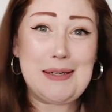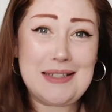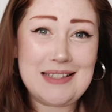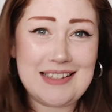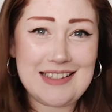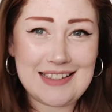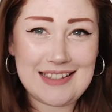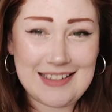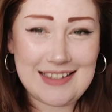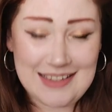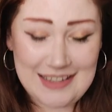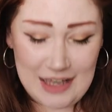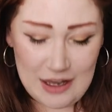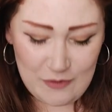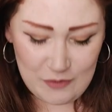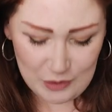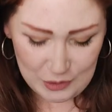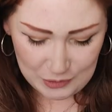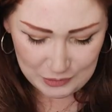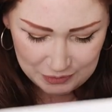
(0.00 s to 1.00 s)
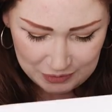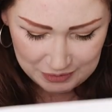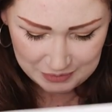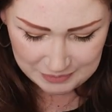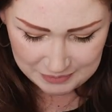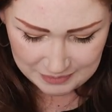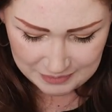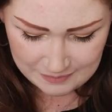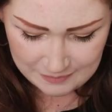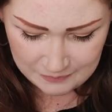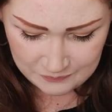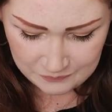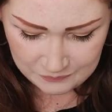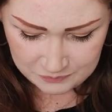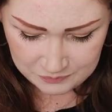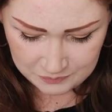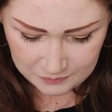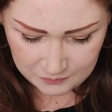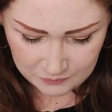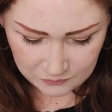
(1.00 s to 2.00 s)
Let's have a look.
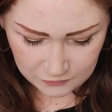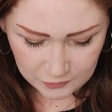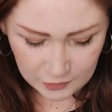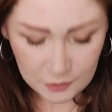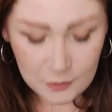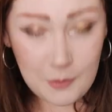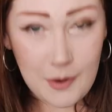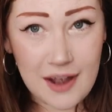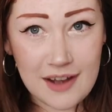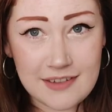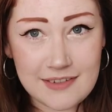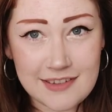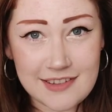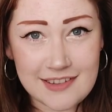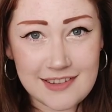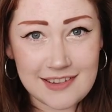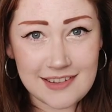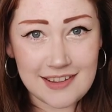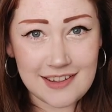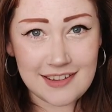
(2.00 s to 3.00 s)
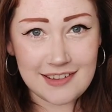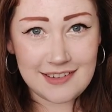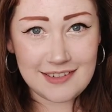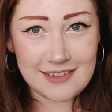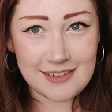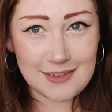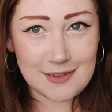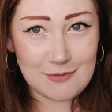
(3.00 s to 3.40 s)
Oh, actually.